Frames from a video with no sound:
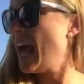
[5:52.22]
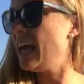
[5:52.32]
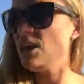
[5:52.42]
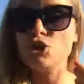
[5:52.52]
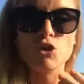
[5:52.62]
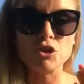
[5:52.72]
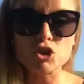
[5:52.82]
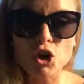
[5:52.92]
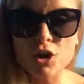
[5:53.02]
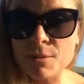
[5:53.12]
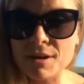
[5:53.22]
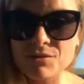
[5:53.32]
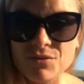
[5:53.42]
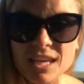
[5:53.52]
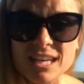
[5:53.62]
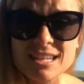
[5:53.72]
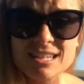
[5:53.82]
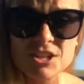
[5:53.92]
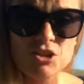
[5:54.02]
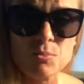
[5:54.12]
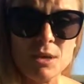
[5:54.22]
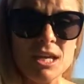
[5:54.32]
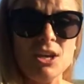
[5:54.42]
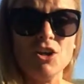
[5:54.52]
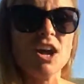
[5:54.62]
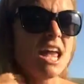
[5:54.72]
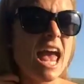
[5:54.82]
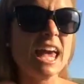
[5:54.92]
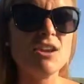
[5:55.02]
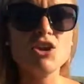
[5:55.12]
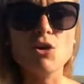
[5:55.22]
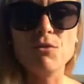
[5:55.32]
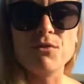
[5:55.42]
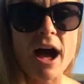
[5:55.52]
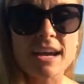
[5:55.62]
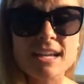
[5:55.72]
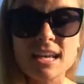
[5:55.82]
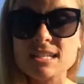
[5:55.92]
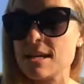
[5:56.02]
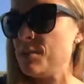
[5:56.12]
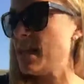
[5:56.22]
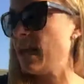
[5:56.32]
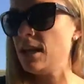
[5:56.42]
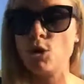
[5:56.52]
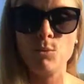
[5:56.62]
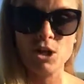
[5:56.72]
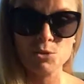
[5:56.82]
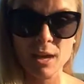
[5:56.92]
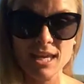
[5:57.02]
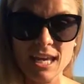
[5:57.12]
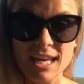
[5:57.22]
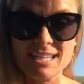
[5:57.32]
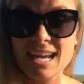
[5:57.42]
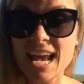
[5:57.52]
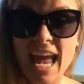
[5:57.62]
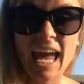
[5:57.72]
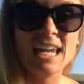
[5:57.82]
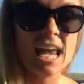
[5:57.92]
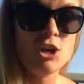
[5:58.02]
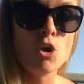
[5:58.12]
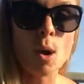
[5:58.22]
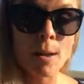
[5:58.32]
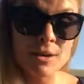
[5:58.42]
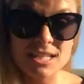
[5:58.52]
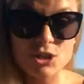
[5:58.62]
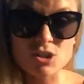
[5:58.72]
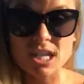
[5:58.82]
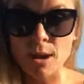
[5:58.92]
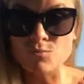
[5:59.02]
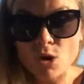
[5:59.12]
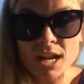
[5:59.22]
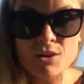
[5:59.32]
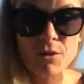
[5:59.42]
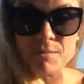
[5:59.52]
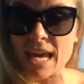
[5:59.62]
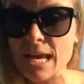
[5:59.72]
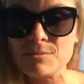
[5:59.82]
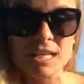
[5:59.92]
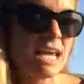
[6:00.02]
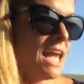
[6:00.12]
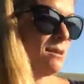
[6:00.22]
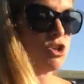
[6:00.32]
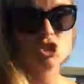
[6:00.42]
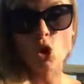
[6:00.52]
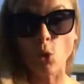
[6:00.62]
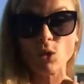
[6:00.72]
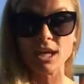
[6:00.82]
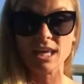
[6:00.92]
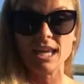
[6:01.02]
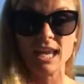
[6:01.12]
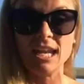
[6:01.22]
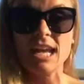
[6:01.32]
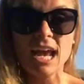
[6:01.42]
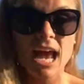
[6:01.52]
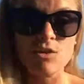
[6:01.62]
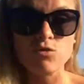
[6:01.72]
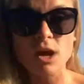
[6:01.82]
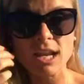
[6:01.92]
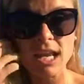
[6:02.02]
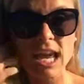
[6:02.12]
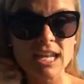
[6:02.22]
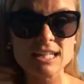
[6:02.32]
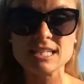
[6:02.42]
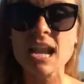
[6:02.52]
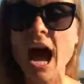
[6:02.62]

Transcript: and, you know, the tournament fees to be here, and, you know, finding someone that can help watch my kids. And, you know, I mean, seriously, I'm running from game to game, just holding a kid and running, and it's